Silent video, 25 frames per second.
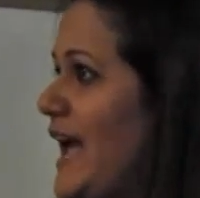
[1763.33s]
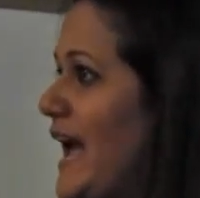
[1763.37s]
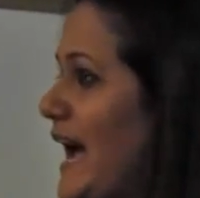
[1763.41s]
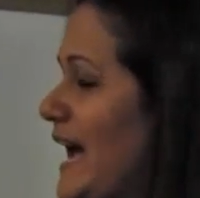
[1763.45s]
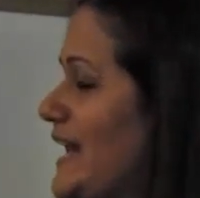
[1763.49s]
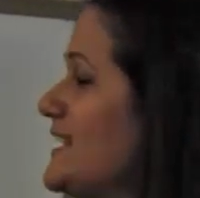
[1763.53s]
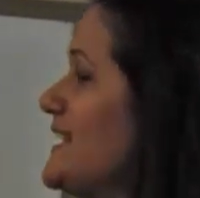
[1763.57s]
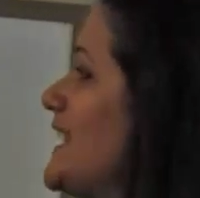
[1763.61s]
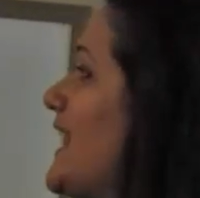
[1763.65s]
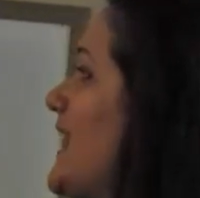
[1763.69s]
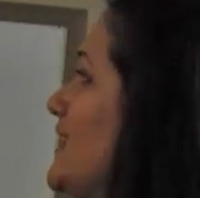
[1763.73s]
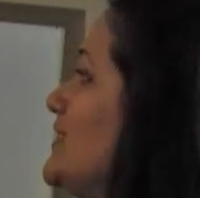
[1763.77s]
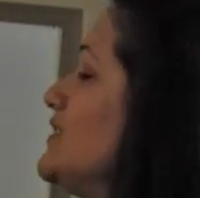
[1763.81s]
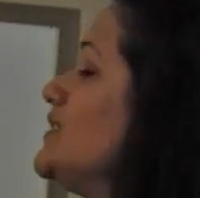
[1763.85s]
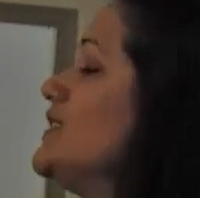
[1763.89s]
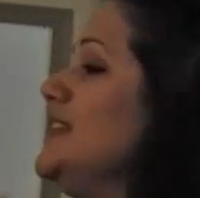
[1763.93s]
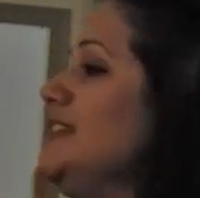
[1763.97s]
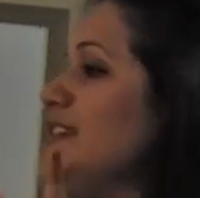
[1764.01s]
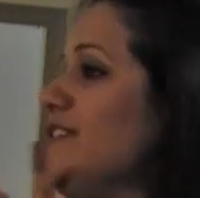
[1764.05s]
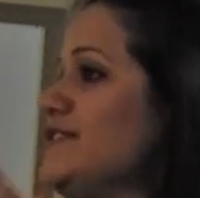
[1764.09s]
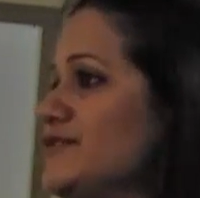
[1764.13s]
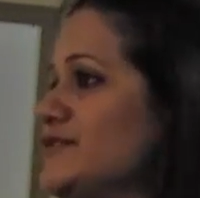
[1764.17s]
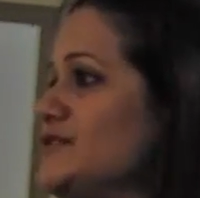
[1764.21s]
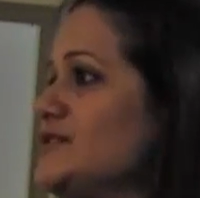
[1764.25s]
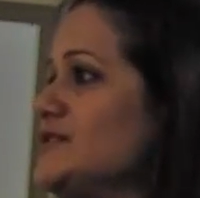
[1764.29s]
and can
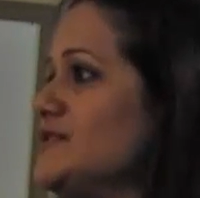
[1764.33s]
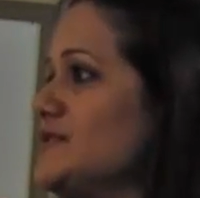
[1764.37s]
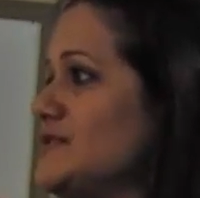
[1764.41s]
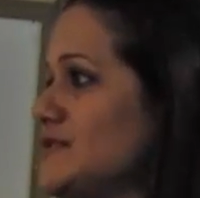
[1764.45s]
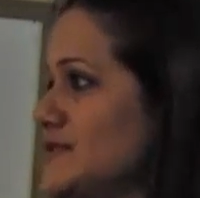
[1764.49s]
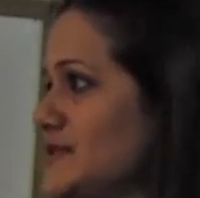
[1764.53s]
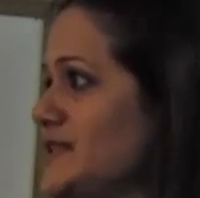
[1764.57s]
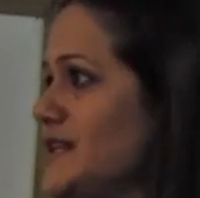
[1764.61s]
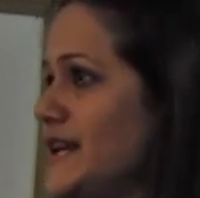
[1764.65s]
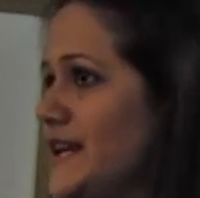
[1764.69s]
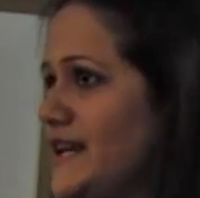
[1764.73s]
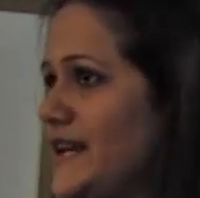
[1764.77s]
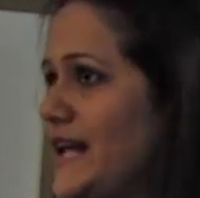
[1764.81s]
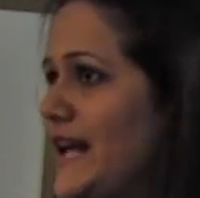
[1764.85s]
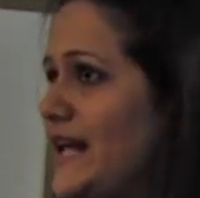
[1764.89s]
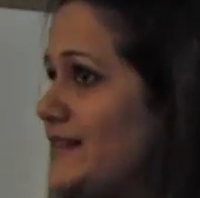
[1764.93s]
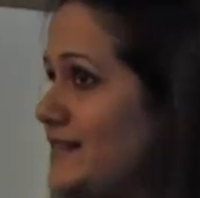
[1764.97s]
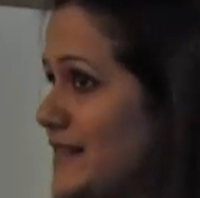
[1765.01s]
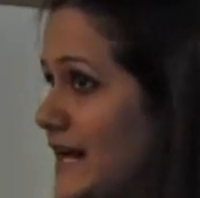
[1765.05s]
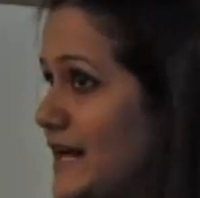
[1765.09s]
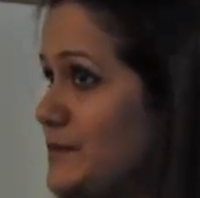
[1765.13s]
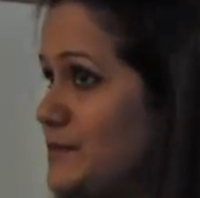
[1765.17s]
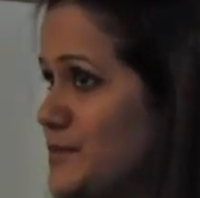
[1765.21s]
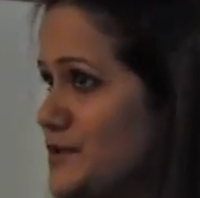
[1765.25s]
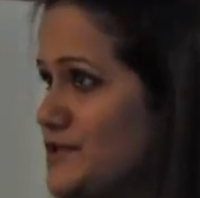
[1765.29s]
cleave the DNA at
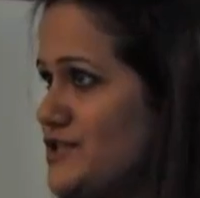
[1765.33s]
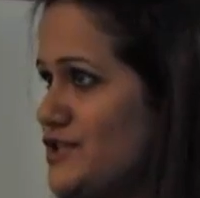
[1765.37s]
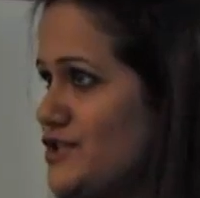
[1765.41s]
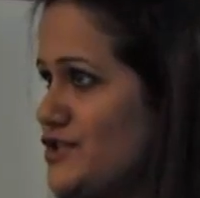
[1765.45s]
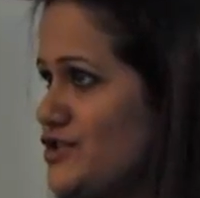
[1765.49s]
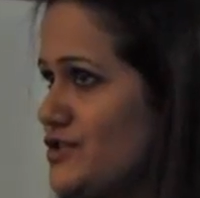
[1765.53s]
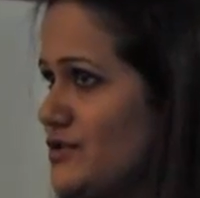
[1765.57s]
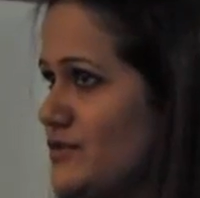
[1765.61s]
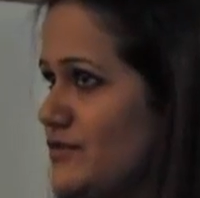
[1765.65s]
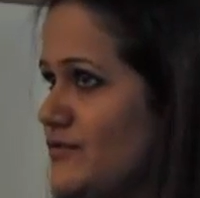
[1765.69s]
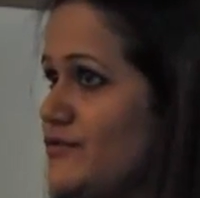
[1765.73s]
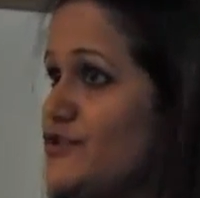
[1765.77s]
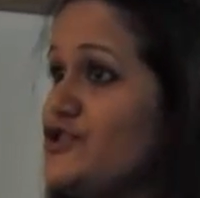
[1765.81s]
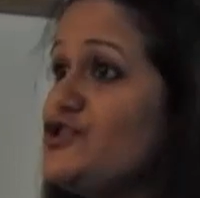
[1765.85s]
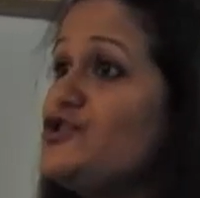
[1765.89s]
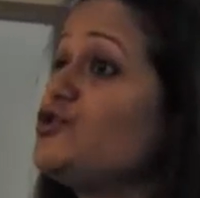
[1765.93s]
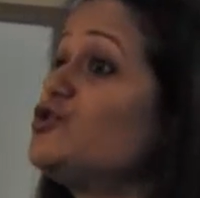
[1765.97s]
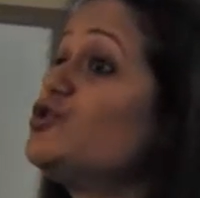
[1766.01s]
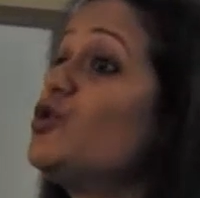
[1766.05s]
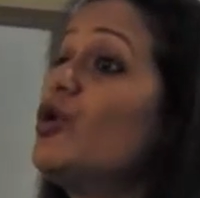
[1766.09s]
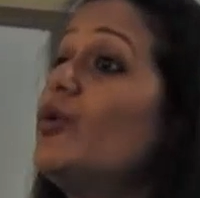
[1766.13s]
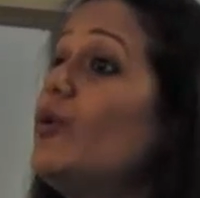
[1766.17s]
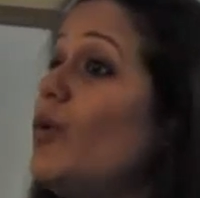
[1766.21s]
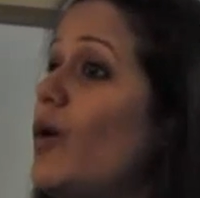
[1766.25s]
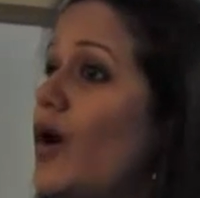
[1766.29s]
that position which you
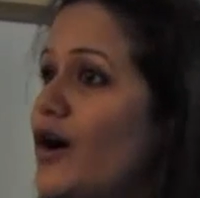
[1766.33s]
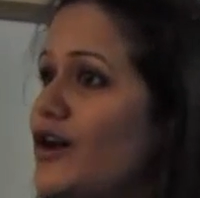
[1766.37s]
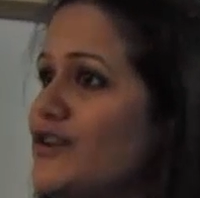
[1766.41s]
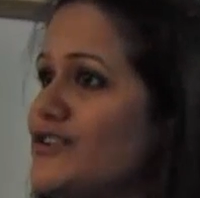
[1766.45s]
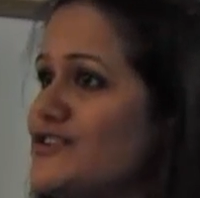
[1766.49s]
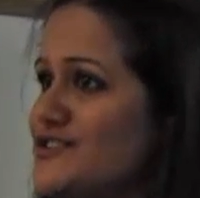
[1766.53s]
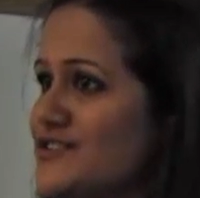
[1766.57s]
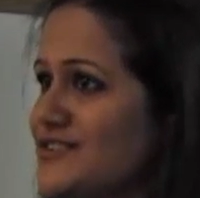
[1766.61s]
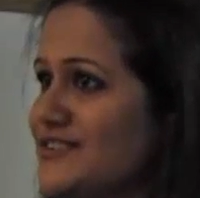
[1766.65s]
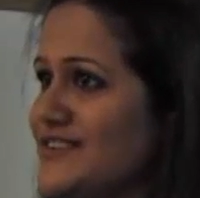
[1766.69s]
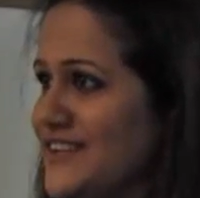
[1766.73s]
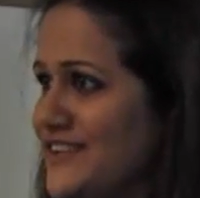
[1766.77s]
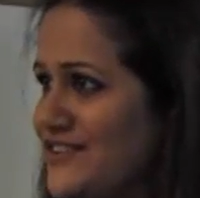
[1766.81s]
don't want,